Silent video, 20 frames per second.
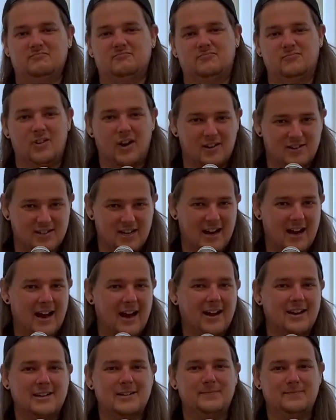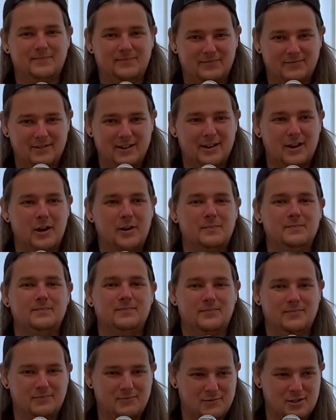nod your head, you know,
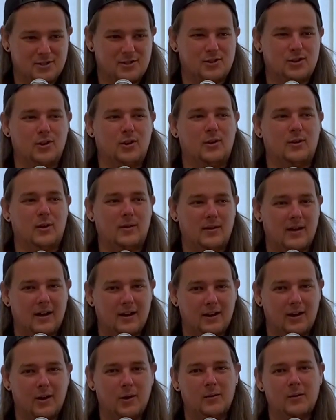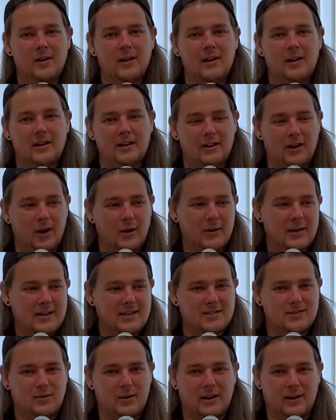just chugging on that low E
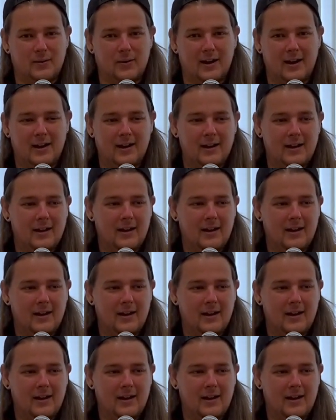string, right?